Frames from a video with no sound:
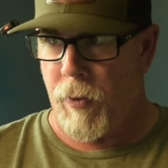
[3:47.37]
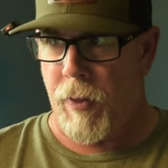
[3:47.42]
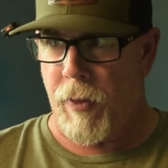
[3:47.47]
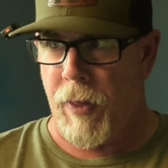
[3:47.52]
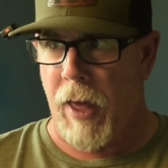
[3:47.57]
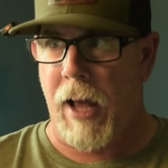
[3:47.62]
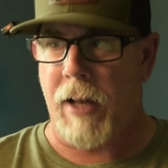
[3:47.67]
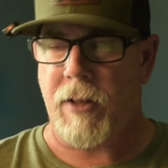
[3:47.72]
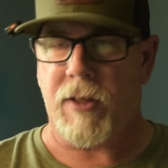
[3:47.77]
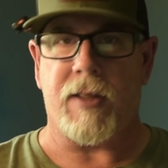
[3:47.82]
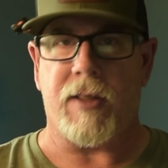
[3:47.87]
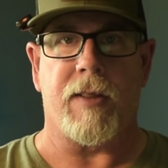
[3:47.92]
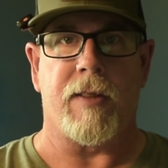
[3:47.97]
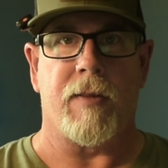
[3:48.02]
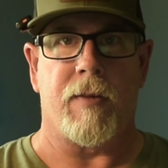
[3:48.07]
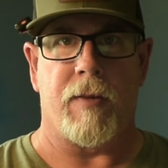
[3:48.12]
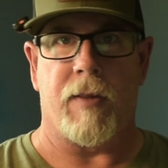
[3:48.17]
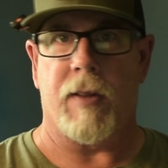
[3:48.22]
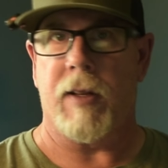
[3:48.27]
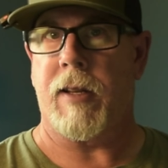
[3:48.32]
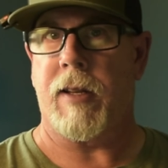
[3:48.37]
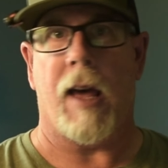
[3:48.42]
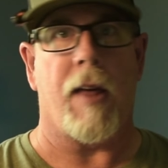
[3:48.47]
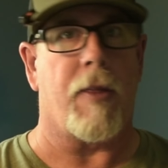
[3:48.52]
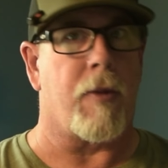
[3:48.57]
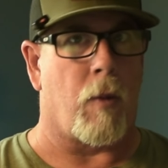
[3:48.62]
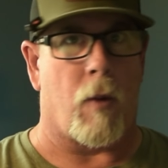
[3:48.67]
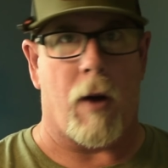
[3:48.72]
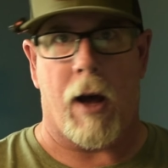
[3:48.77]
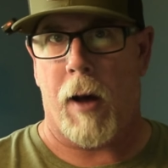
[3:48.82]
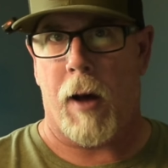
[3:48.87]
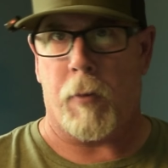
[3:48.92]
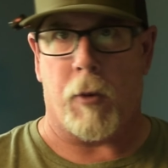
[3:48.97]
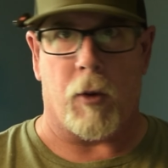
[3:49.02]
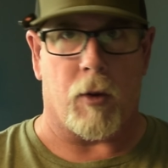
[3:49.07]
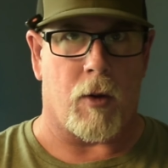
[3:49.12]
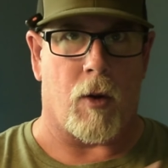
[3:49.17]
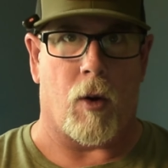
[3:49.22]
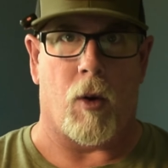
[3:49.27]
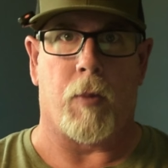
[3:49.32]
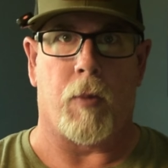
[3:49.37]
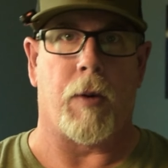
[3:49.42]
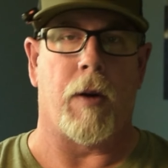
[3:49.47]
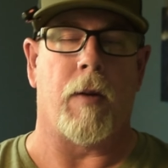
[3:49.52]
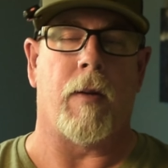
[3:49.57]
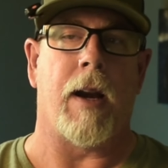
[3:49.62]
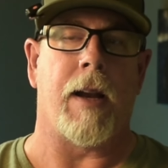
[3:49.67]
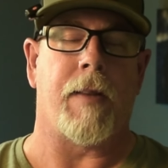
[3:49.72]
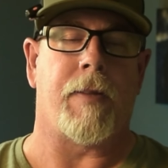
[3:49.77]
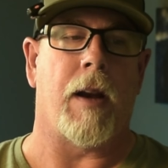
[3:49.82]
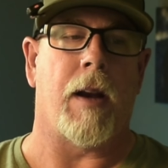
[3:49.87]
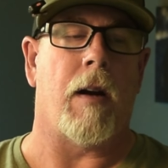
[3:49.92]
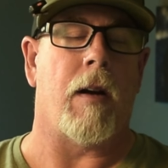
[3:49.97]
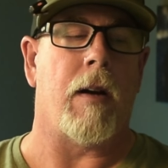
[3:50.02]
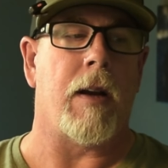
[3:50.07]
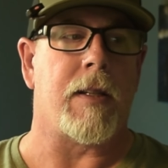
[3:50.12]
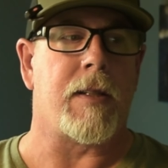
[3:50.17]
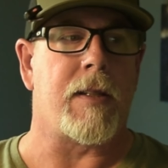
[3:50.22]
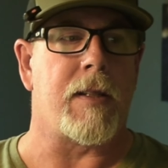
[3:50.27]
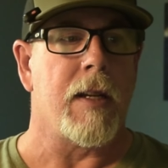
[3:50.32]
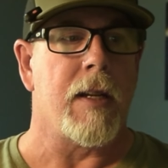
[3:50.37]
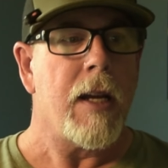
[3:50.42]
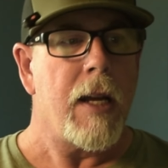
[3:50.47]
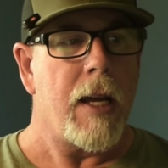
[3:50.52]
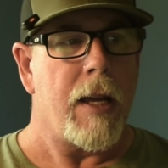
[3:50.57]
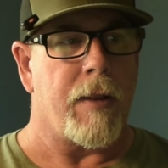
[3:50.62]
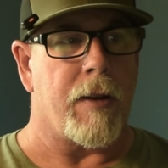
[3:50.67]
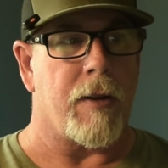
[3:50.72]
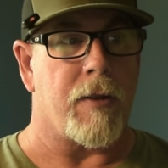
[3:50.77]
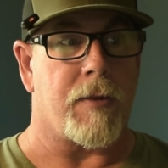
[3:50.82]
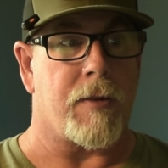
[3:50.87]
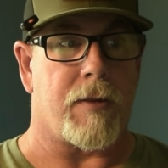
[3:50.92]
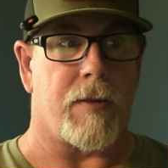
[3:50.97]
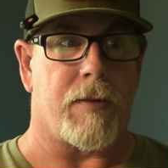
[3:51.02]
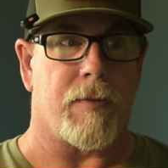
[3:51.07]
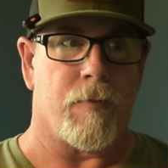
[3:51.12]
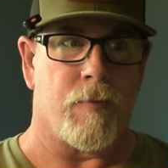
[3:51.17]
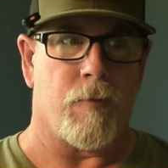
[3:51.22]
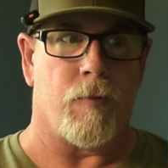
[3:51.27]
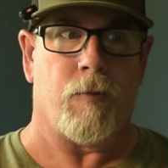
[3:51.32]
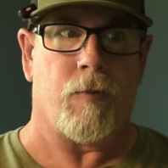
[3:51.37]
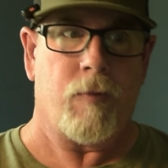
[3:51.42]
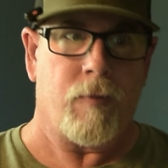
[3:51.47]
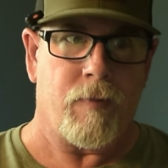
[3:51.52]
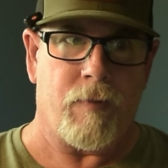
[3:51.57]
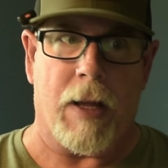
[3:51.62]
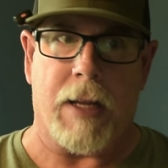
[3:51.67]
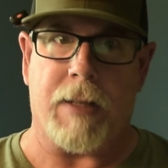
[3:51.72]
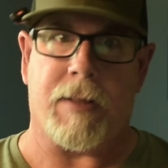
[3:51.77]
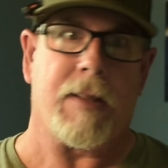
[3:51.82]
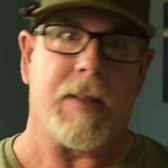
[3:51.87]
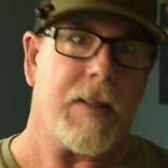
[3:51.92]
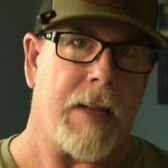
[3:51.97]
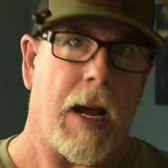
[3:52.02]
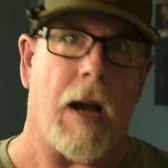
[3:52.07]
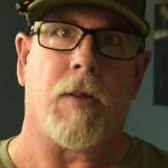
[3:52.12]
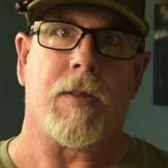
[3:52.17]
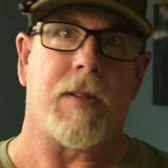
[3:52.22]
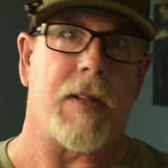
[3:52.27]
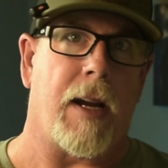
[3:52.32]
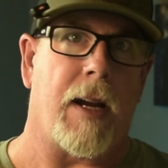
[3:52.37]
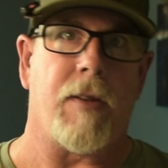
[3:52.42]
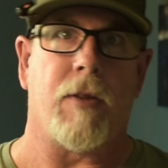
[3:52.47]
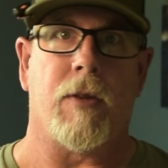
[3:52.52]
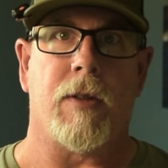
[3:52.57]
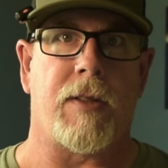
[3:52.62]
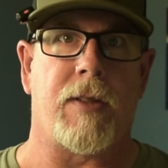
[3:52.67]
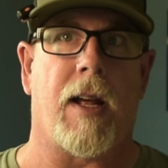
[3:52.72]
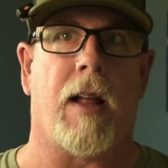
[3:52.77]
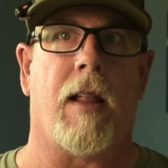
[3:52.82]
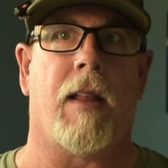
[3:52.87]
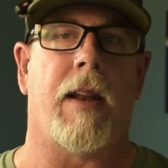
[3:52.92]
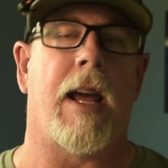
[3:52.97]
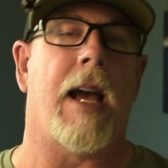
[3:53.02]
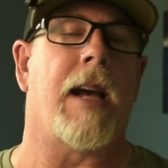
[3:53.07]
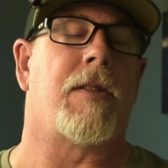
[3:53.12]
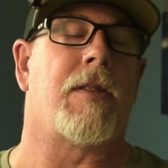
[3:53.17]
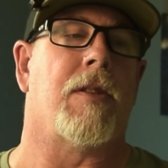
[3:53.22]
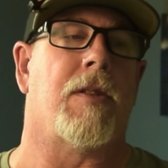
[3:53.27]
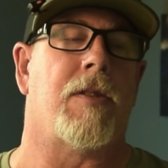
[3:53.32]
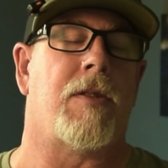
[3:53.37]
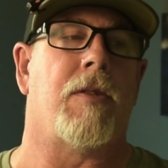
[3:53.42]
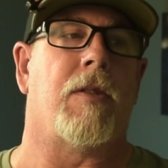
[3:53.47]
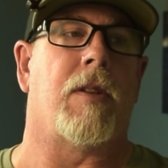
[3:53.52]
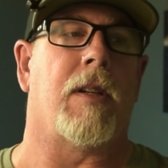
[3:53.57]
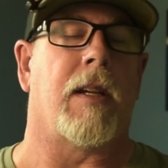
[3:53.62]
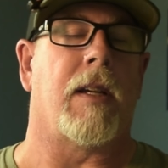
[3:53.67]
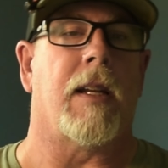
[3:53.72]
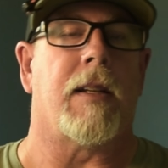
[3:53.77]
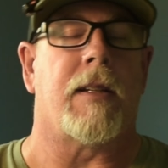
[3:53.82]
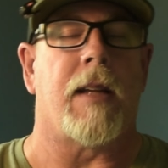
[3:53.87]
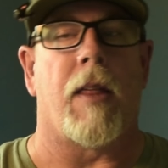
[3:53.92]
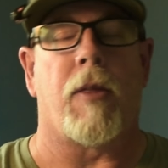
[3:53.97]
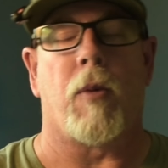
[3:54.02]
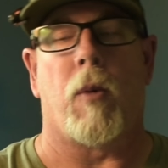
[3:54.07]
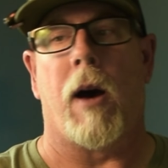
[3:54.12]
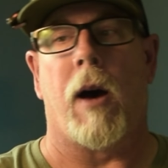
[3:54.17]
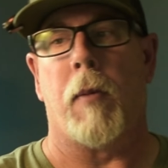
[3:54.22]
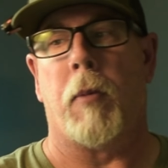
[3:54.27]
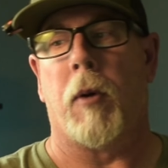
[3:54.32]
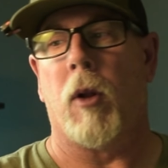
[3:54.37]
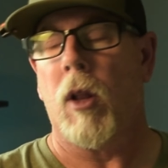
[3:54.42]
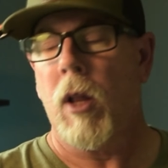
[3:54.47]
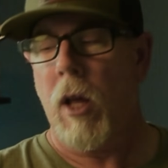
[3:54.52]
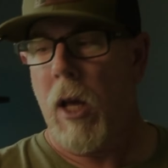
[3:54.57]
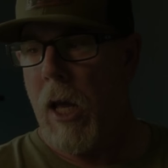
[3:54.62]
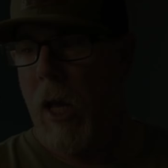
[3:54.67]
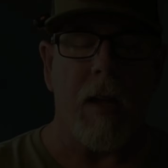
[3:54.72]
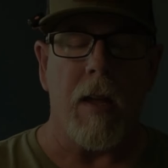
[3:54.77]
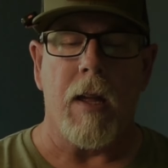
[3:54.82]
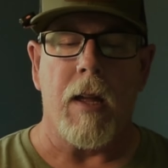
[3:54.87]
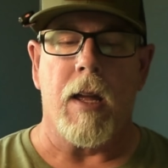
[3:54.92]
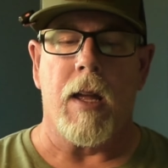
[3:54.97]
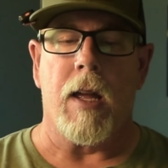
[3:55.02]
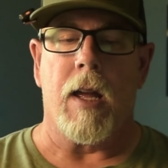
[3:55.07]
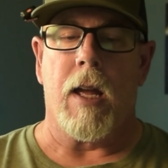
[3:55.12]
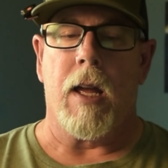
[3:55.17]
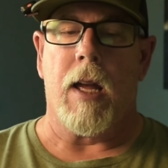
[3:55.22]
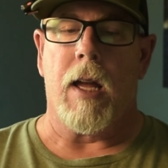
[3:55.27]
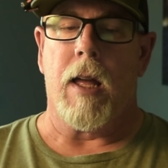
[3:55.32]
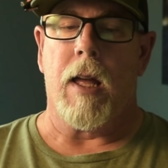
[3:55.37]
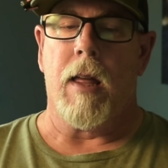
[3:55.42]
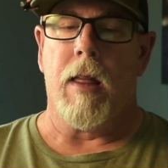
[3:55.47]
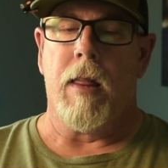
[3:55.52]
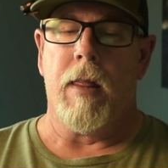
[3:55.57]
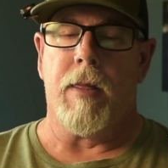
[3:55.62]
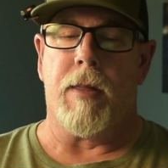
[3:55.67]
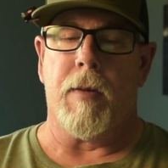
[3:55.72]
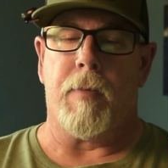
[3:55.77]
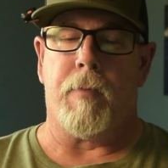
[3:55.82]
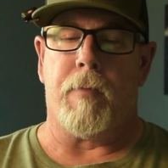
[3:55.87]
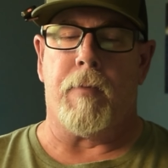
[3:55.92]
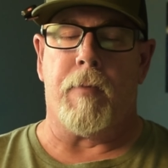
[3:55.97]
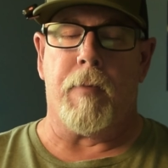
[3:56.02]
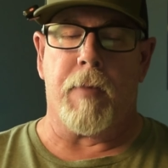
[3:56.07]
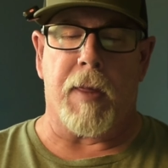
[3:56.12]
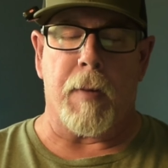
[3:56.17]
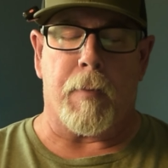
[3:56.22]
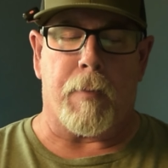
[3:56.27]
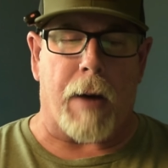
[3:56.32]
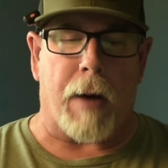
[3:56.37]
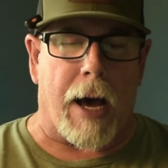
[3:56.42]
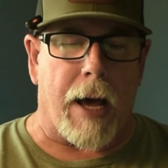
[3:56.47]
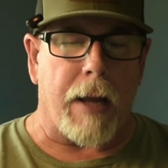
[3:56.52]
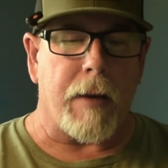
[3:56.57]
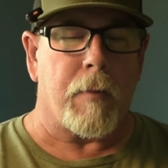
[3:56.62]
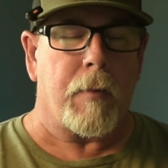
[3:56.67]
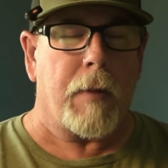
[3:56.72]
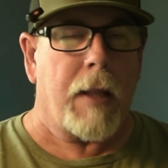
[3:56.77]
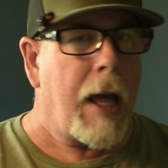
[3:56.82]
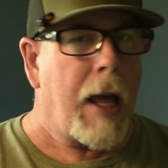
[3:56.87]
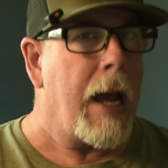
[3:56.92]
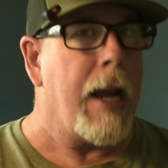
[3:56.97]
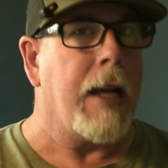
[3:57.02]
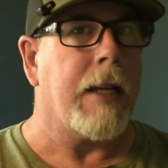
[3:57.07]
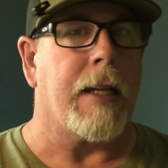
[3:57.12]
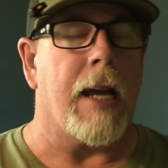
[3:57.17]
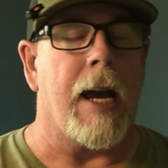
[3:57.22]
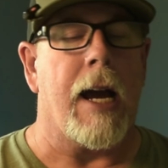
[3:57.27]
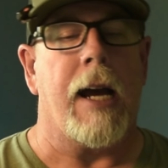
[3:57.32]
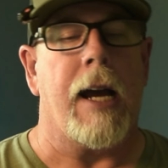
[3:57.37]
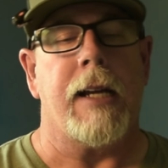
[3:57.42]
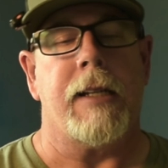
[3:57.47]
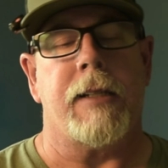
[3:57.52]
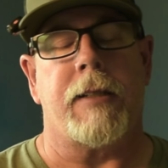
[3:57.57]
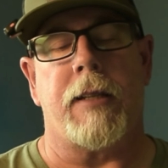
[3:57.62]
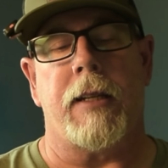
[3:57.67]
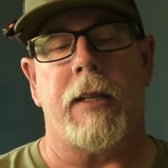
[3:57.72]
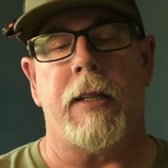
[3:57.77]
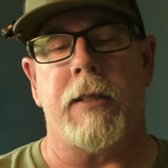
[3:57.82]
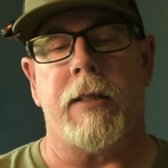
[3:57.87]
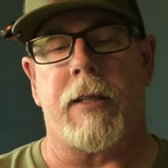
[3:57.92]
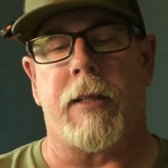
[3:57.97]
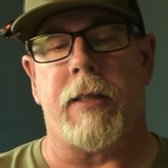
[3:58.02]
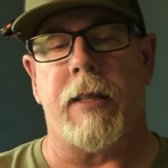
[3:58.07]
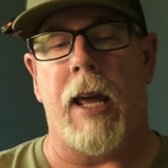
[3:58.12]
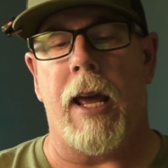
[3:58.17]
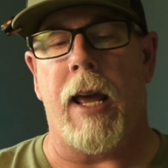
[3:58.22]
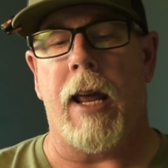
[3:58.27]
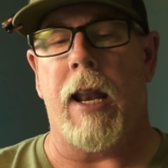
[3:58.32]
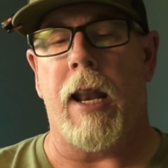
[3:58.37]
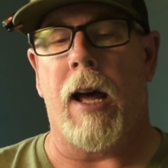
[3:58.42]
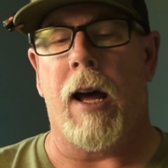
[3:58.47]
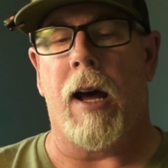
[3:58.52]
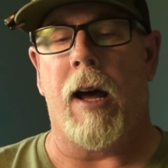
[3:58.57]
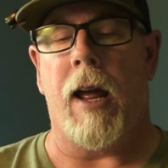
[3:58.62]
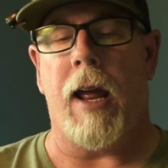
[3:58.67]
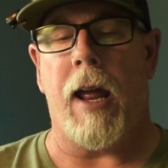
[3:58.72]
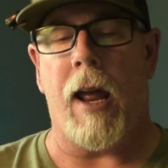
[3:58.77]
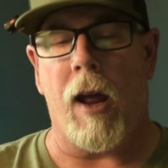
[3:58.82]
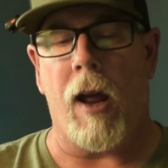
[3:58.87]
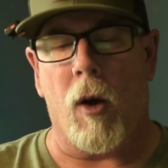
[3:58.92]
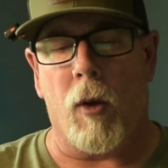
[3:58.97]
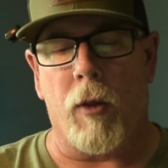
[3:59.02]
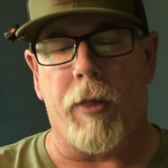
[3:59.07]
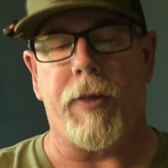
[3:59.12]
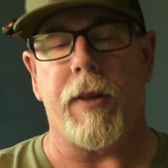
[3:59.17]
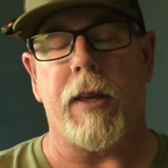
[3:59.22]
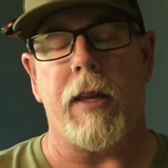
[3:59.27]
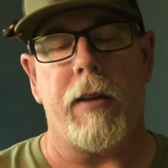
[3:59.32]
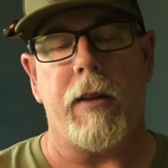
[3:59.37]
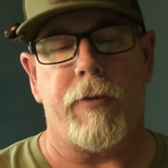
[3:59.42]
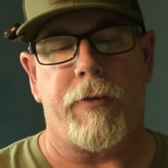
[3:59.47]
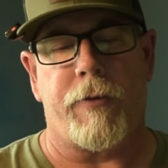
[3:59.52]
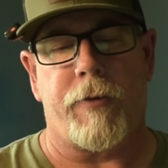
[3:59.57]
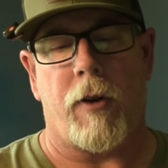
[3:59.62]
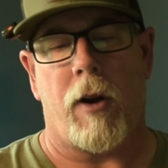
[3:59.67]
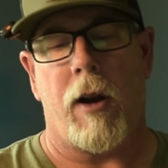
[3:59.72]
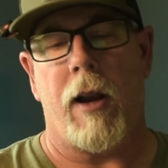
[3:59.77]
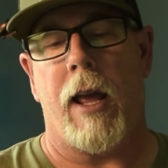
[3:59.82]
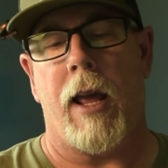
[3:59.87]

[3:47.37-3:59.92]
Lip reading: that's the death wobble culprit right there. That's the downside to a solid axle is you can get death wobble. The bottom line, guys, is that a healthy front